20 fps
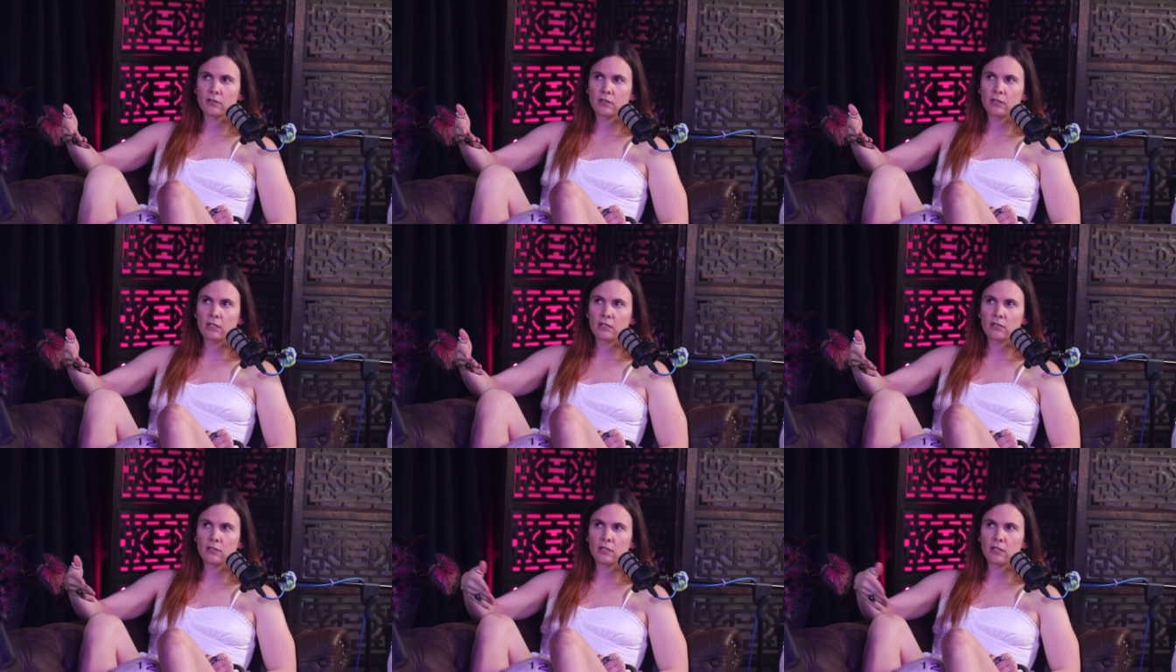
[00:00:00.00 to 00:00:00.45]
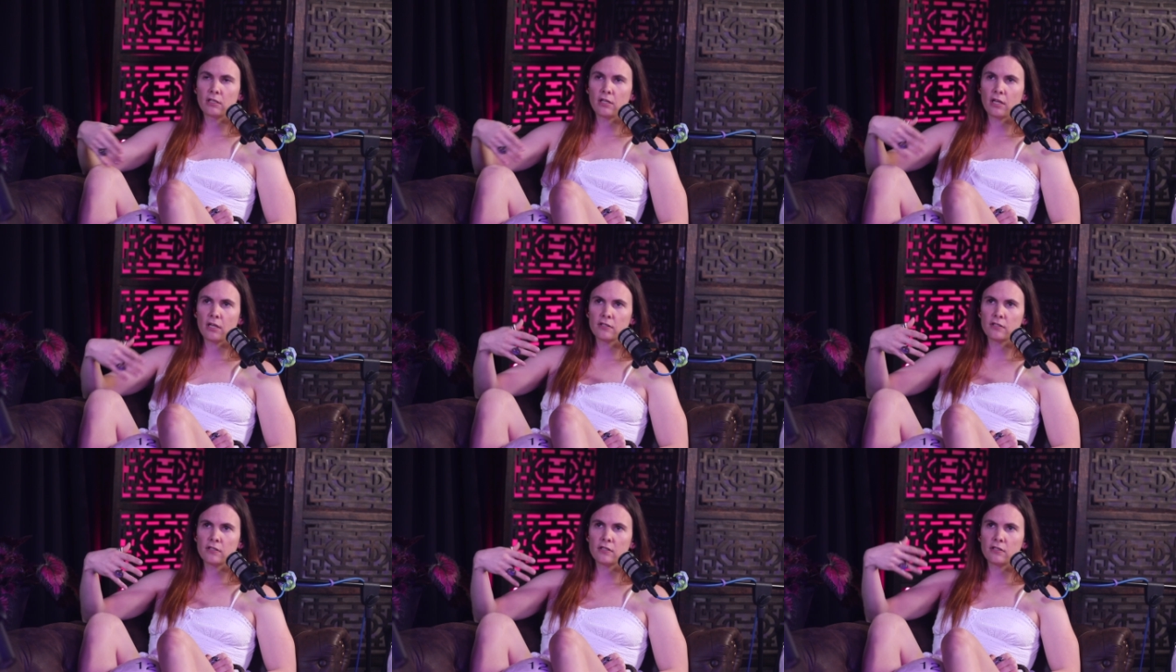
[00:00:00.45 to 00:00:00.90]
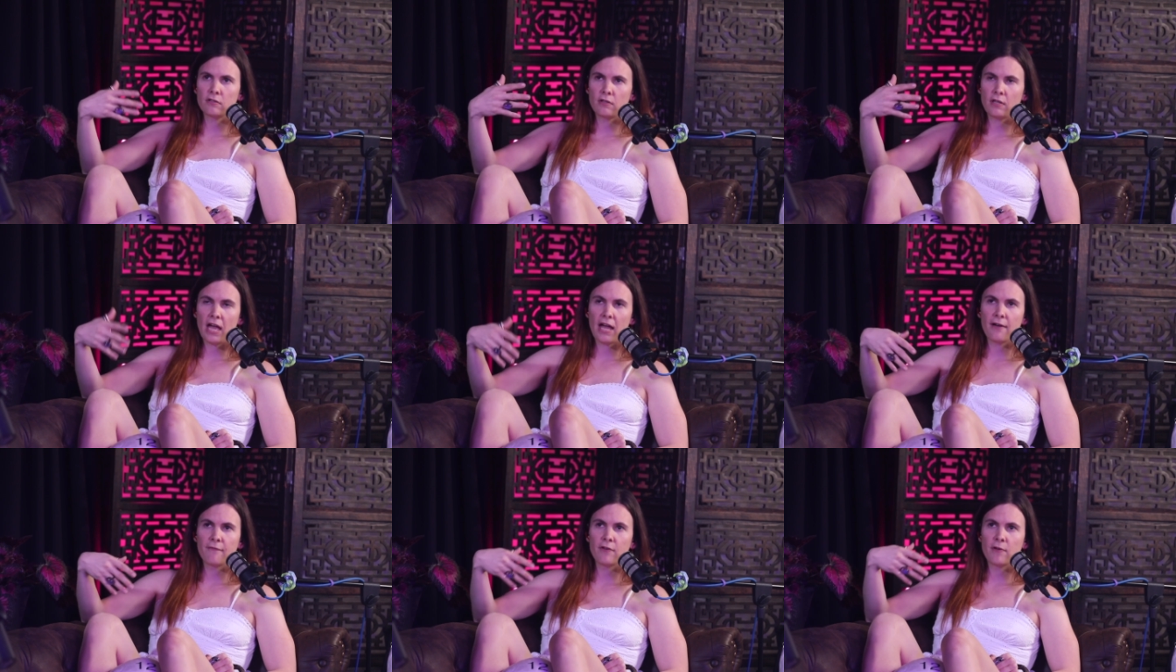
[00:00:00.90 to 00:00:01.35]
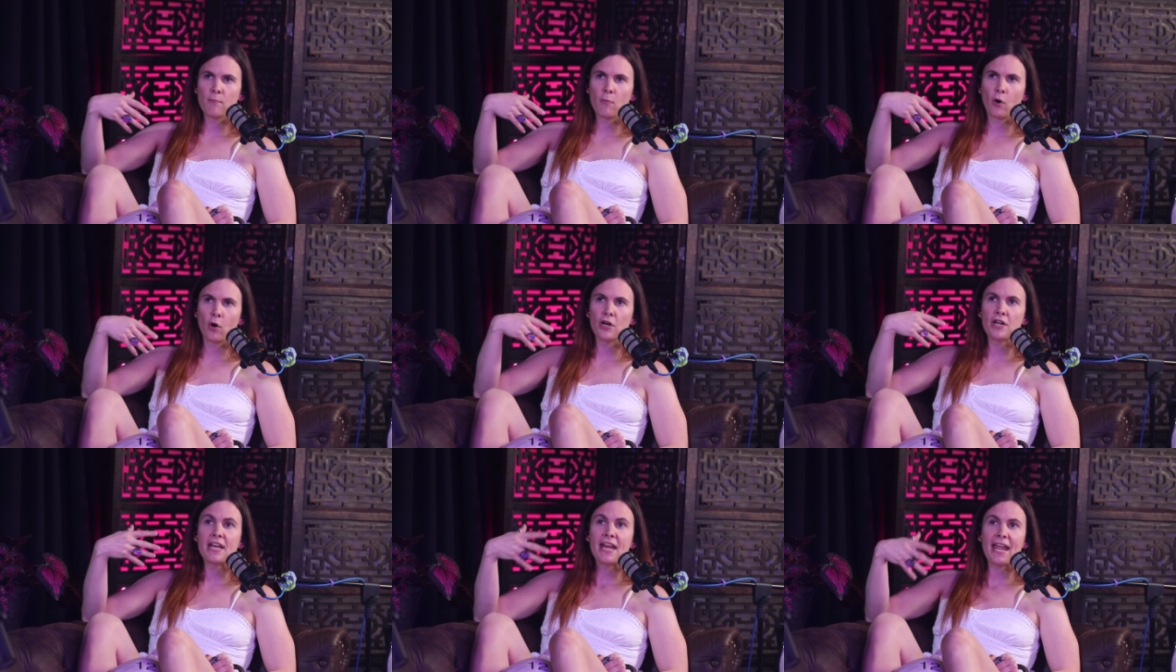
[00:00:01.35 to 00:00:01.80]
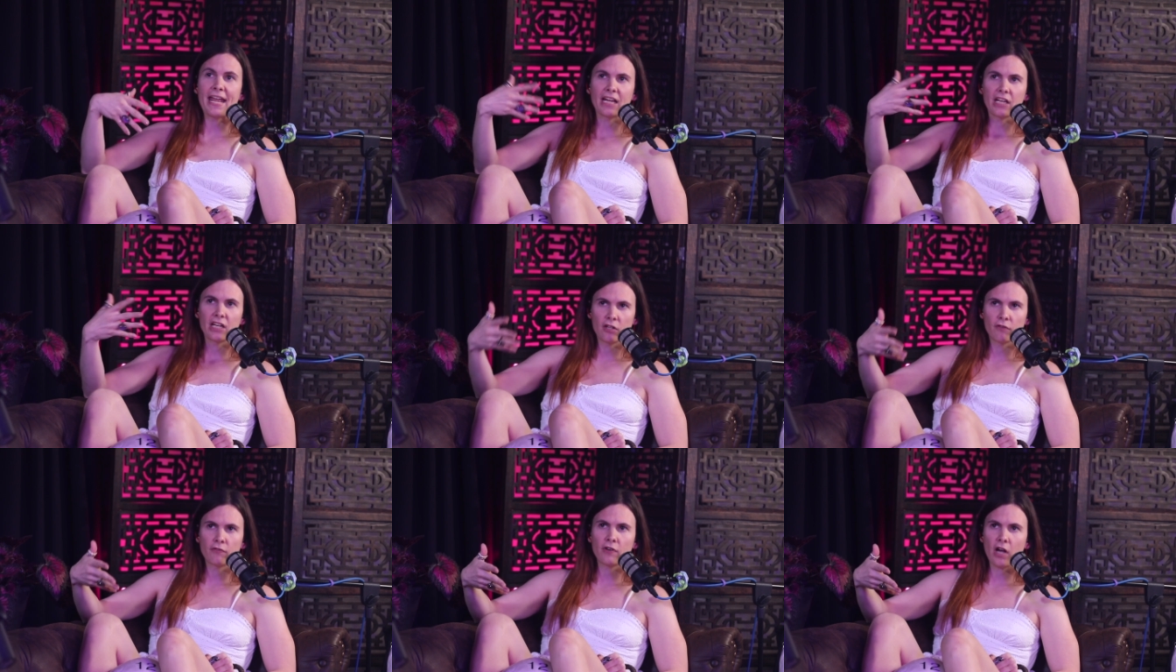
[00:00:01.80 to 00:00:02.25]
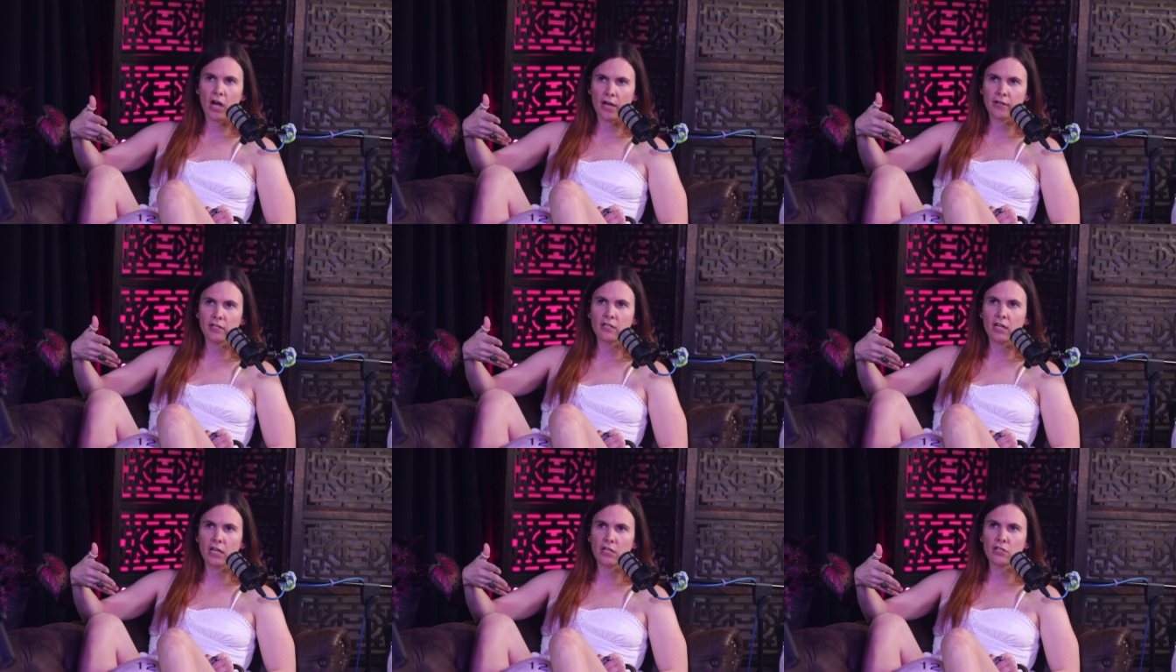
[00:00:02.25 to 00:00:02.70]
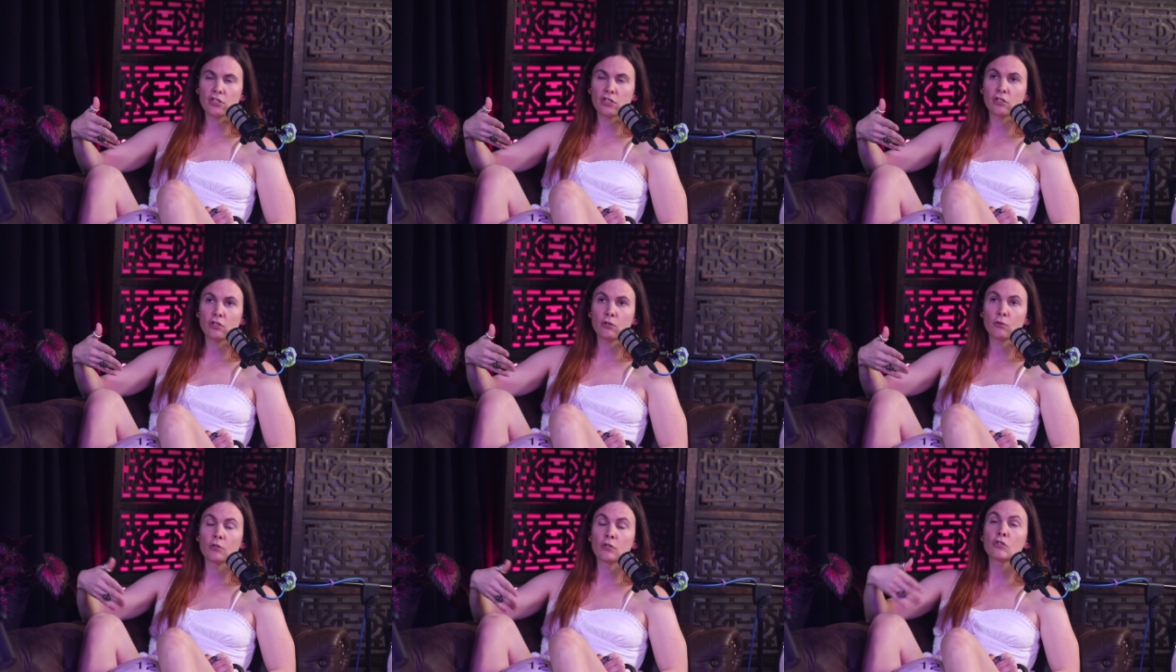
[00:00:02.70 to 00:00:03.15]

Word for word: It, yeah. it does have I a know. more negative connotation to it.